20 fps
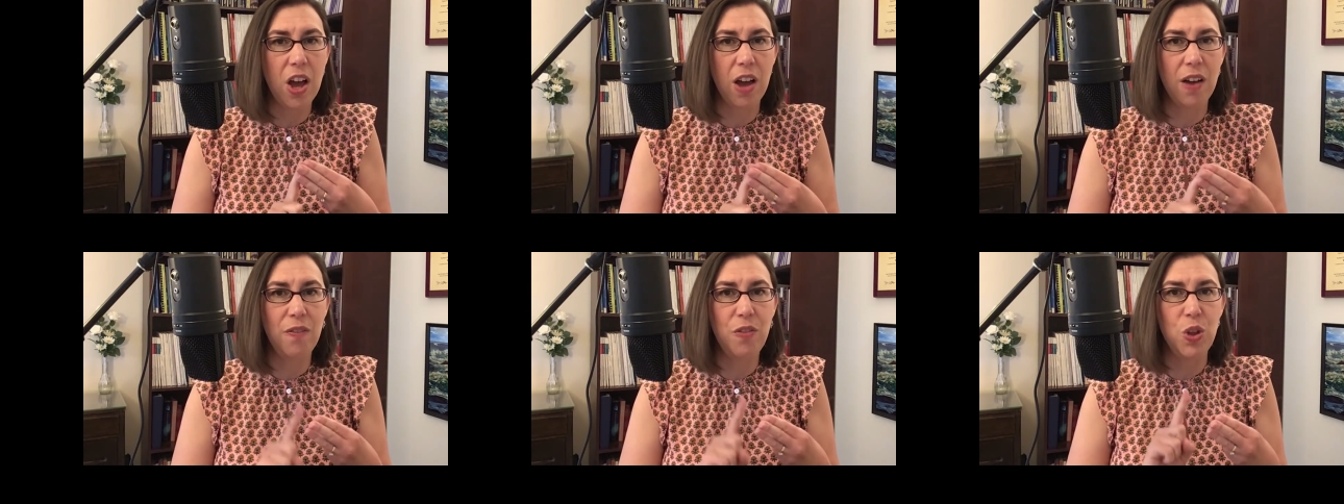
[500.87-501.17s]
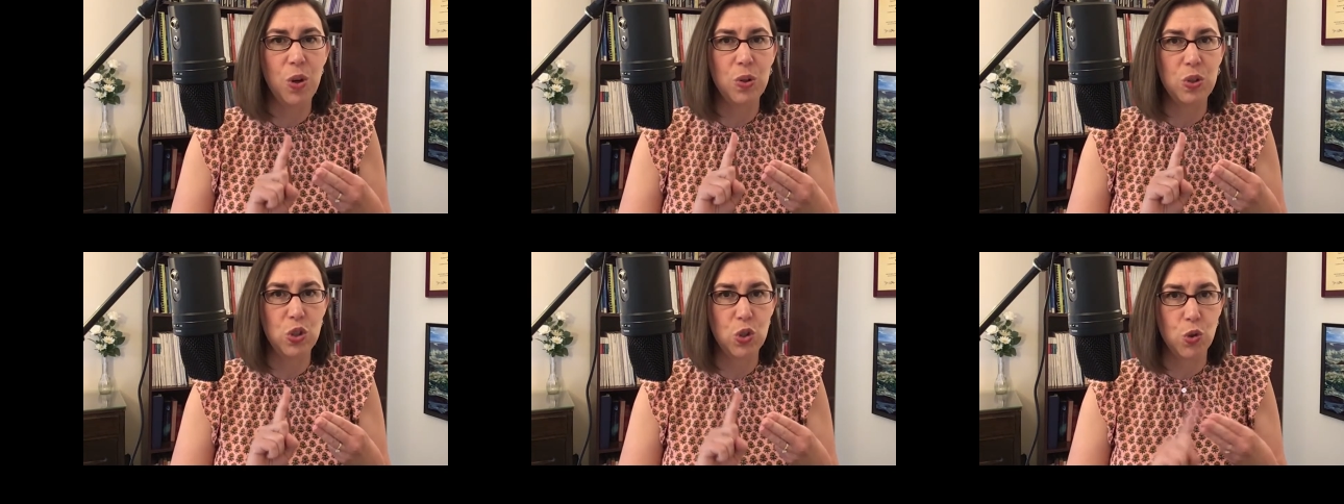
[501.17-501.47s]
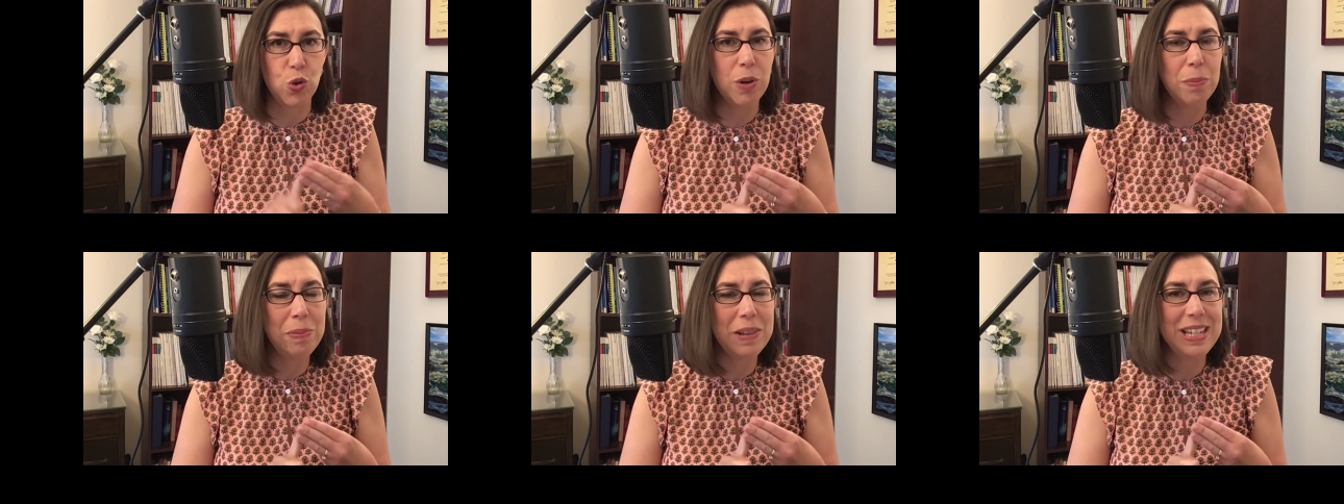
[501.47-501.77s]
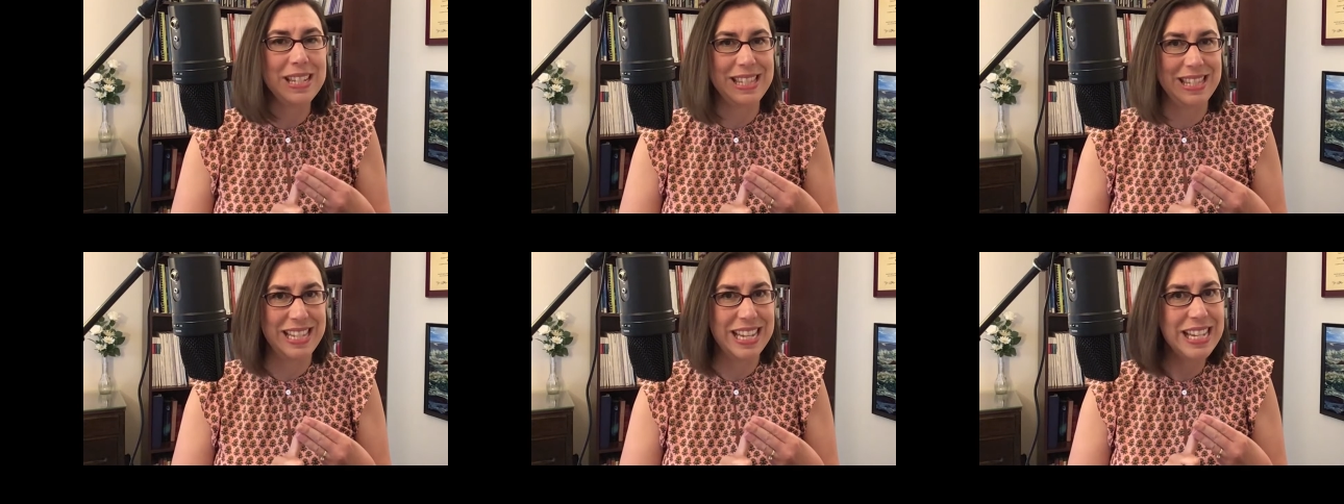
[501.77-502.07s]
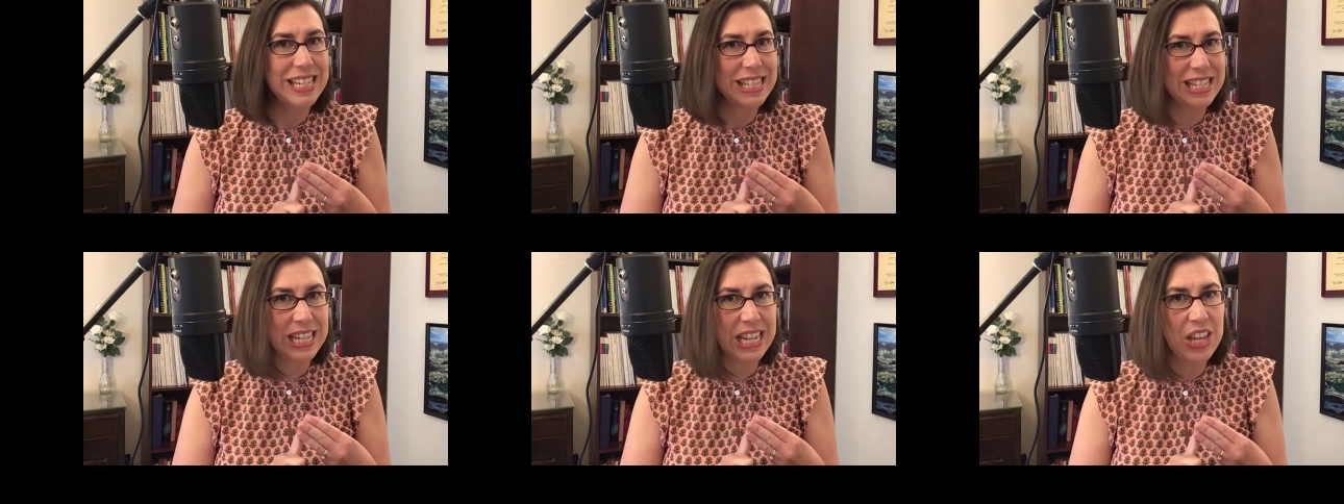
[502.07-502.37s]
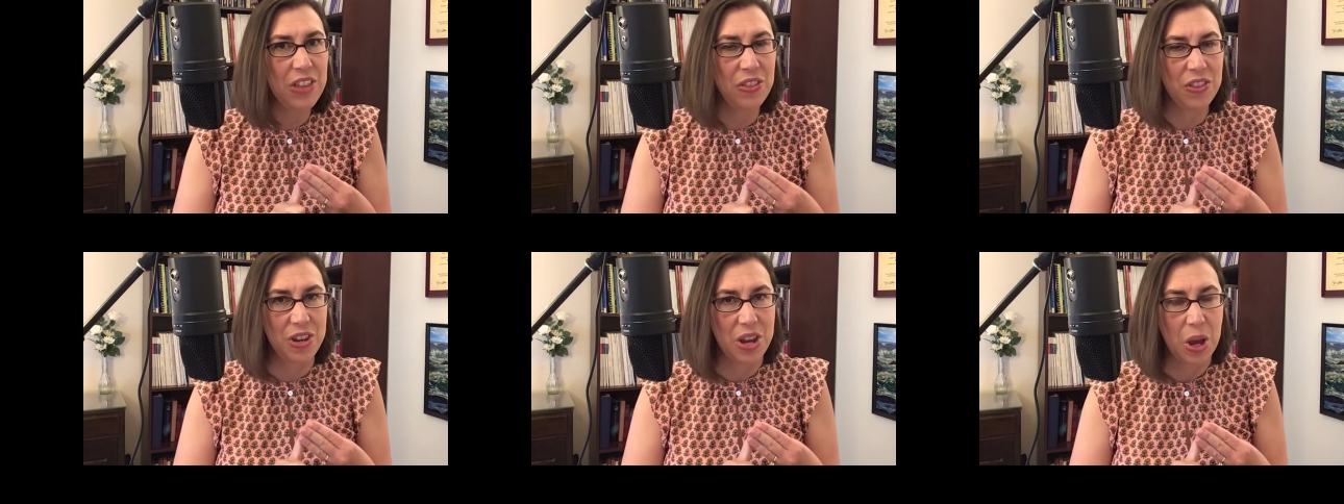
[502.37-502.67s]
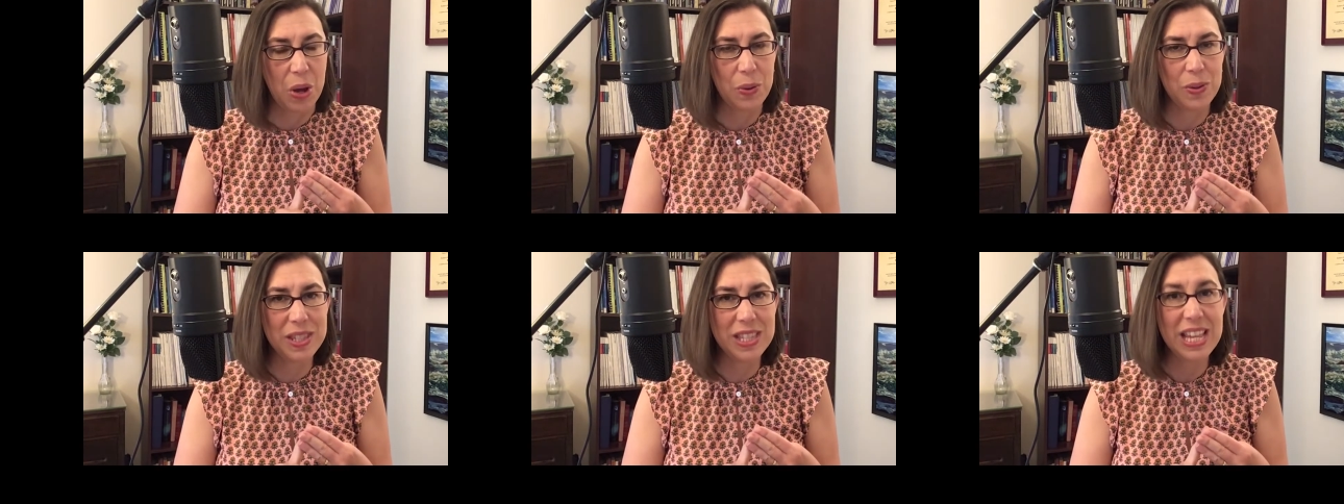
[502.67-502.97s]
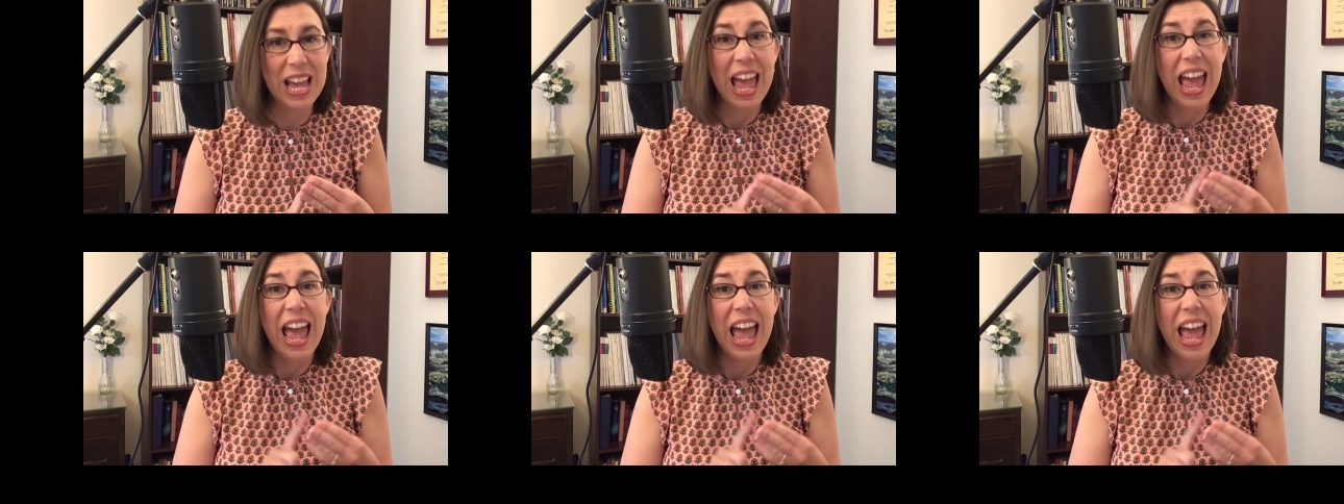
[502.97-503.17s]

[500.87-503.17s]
of those triplet 16th notes,